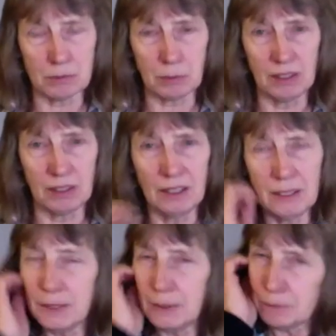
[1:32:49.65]
But
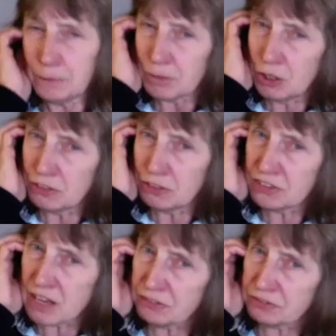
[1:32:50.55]
you know, if,
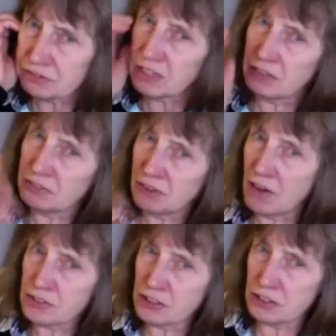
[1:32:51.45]
if, if
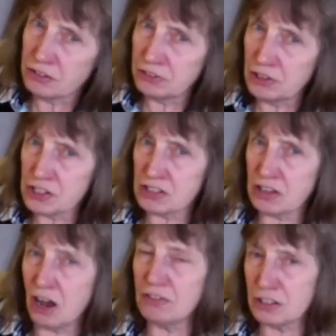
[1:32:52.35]
after a first
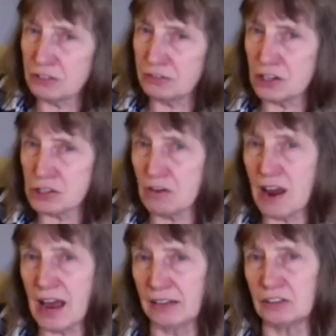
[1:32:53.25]
after the first
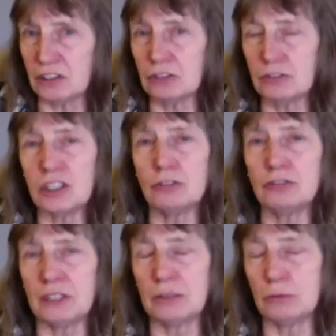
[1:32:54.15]
round you're
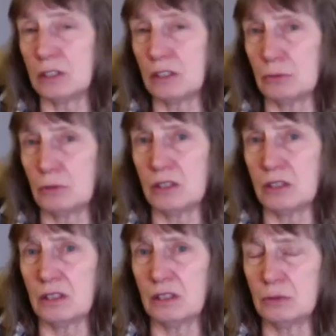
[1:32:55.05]
resolving with with uh,